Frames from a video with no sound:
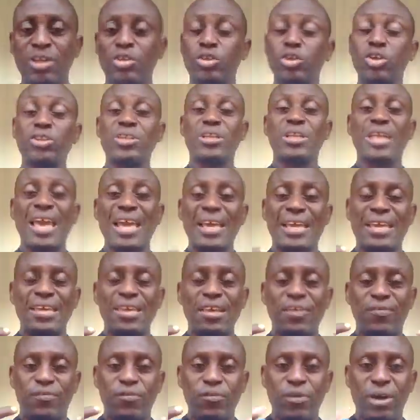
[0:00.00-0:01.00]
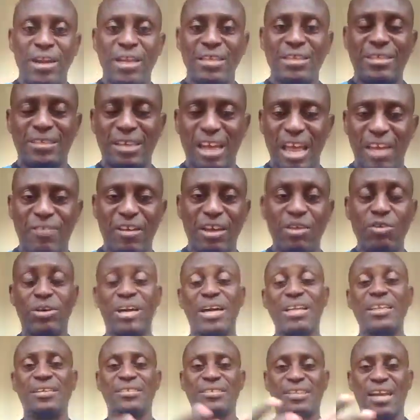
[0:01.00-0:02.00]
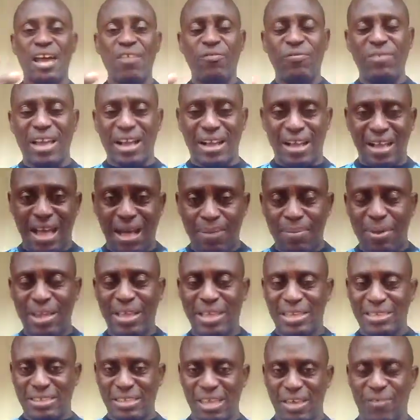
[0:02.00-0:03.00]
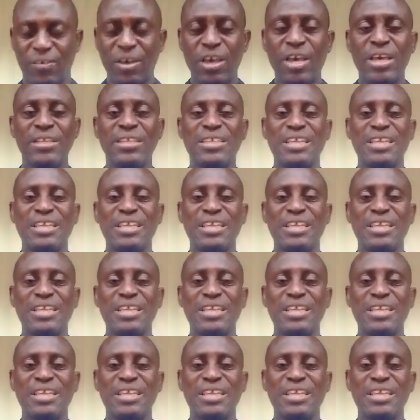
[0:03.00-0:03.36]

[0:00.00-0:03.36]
Just like if you are a driver, you can drive your car by yourself.